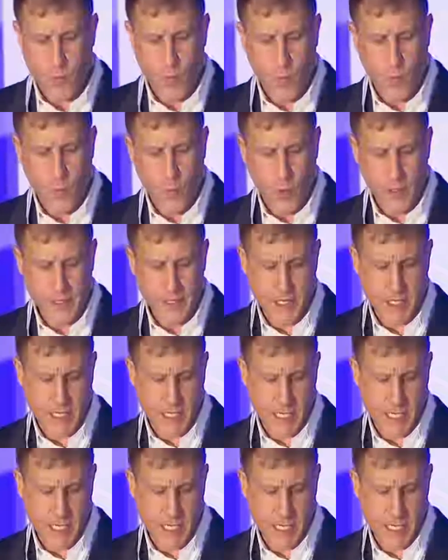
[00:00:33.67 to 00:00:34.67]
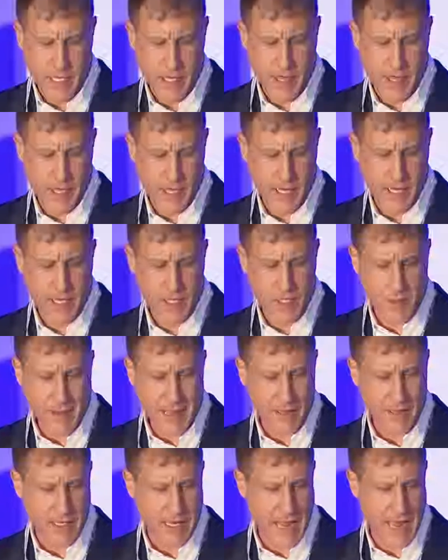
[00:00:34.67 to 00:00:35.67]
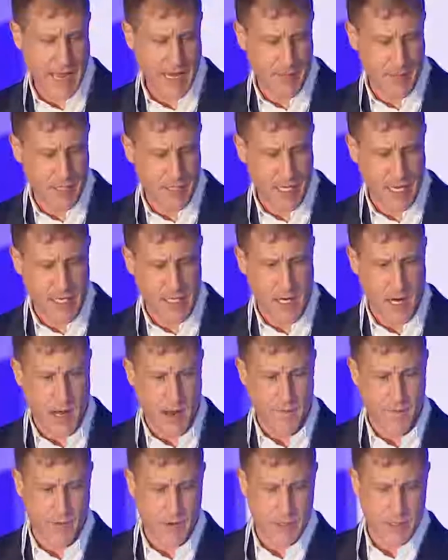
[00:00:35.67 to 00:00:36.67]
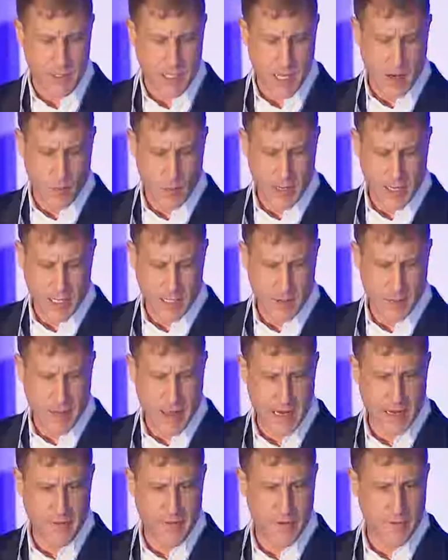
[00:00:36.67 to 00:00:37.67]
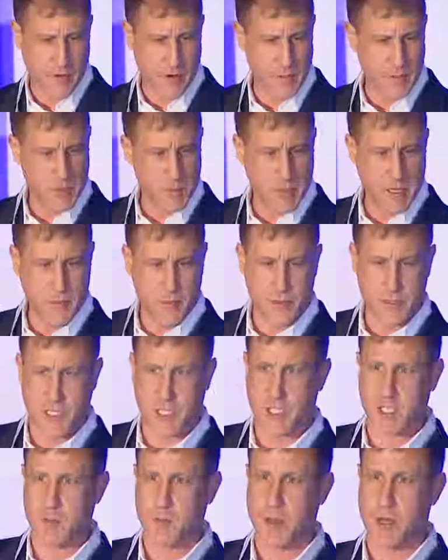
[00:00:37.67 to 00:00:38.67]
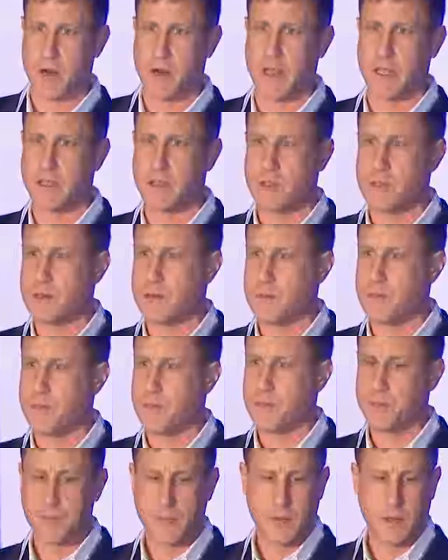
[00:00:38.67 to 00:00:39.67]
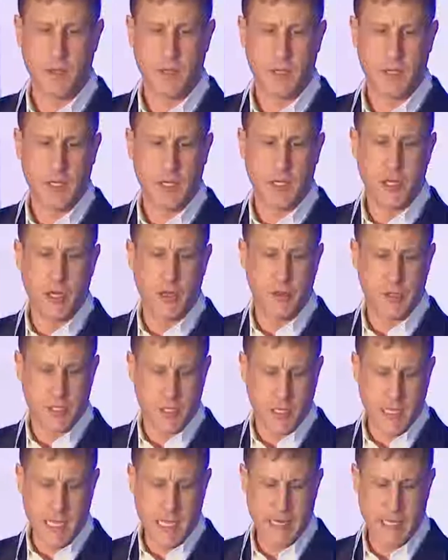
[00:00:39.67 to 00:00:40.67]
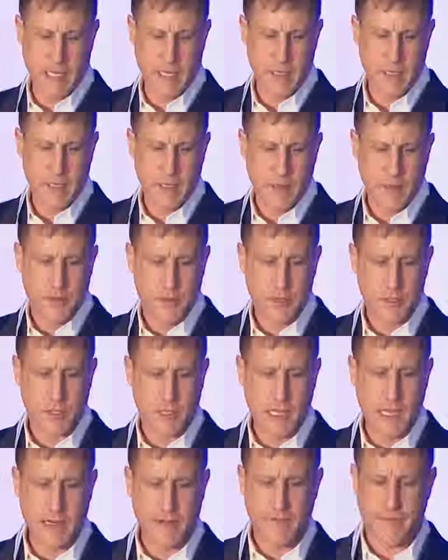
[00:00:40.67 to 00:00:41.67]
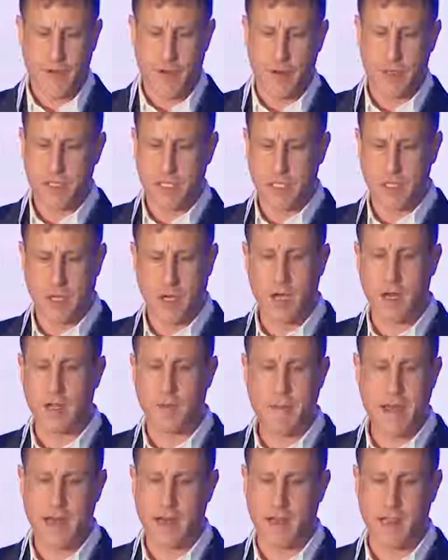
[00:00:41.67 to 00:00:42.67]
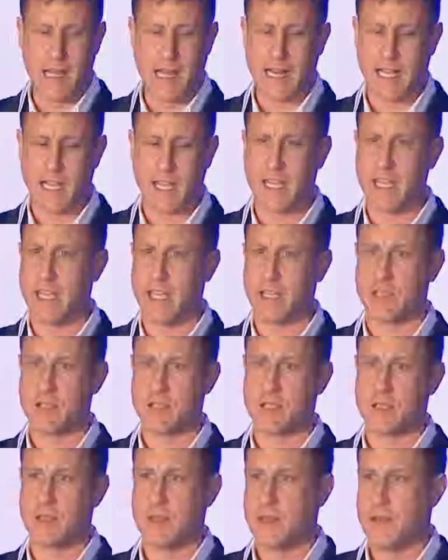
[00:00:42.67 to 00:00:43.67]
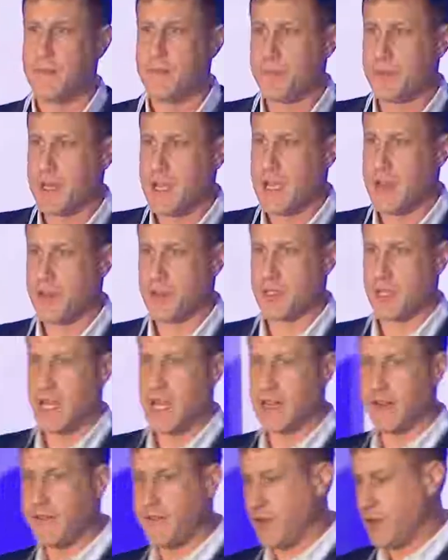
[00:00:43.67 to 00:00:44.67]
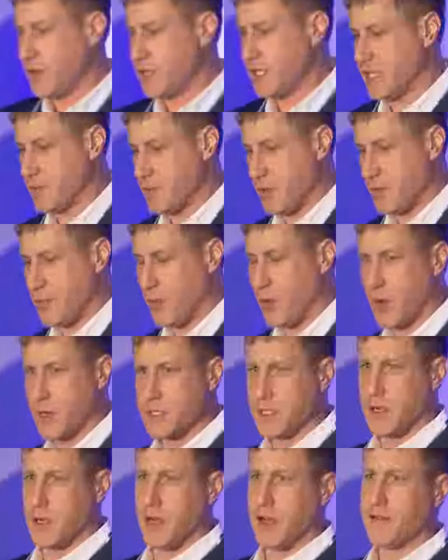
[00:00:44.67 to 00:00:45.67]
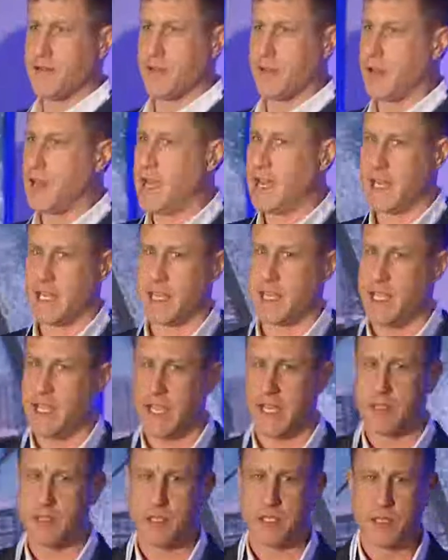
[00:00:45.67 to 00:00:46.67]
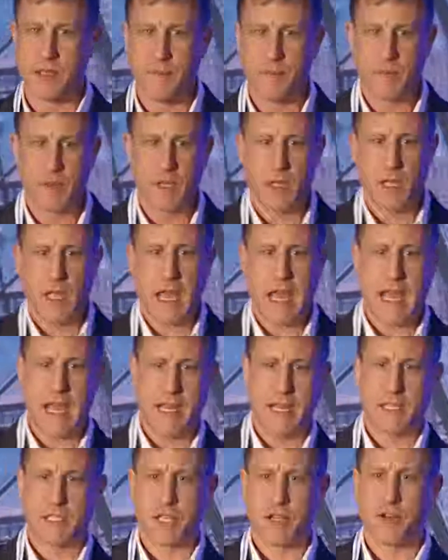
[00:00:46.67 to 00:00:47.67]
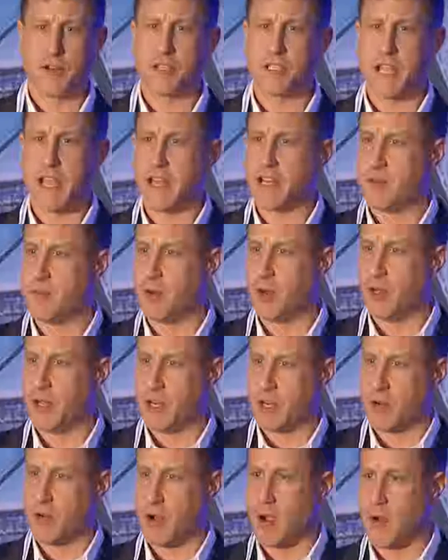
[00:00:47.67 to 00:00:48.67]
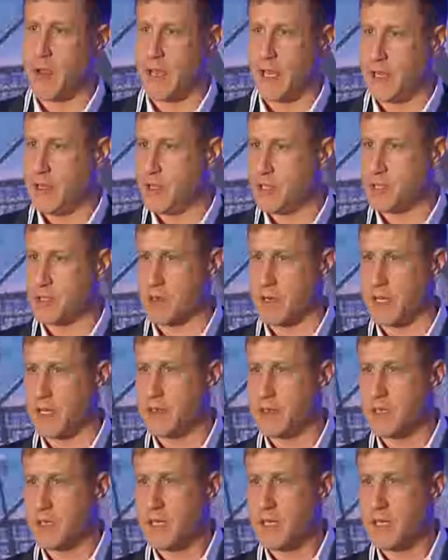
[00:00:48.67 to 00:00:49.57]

One of the key things about the Cannabis-Aid conference that we get to benefit from is people's experience. You know, there's a lot of folks that talk about a lot of things, and there's a lot of folks that purport to offer a lot of things, and it's understandable in a growing industry.